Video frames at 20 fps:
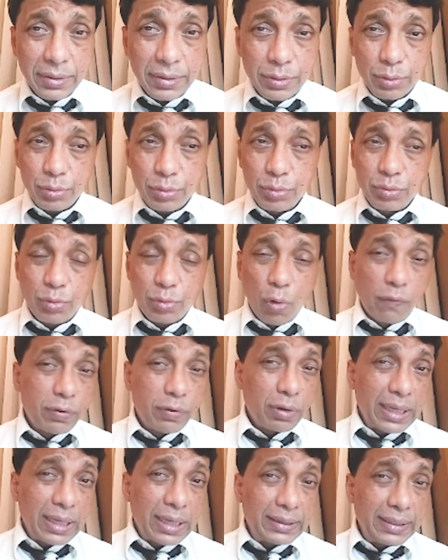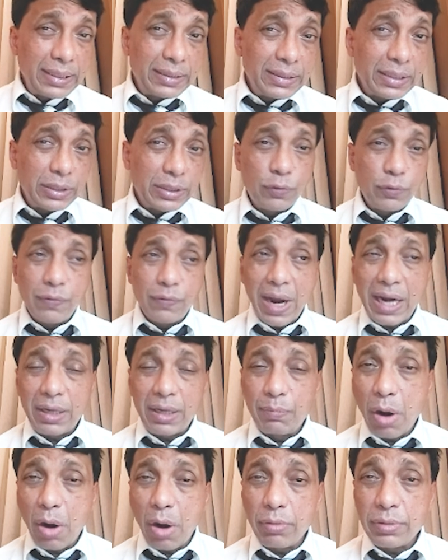So overall, I think that you've had
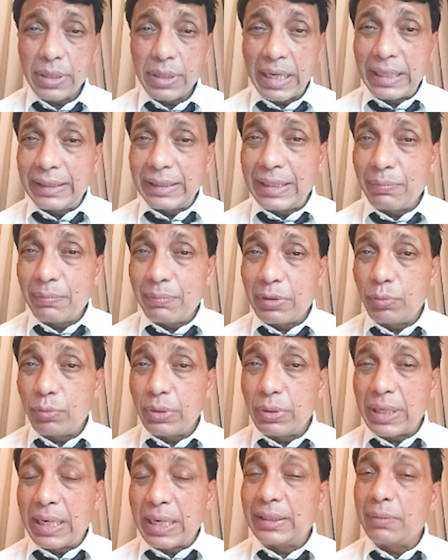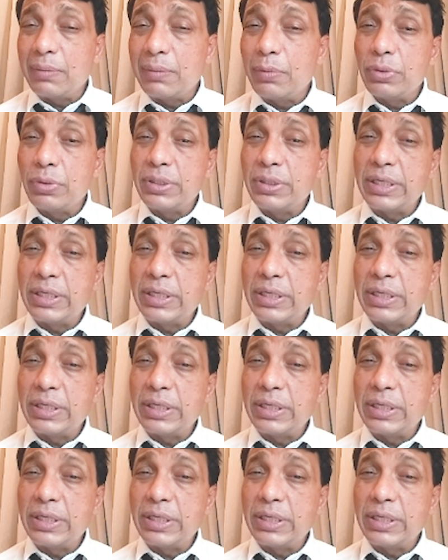about anything between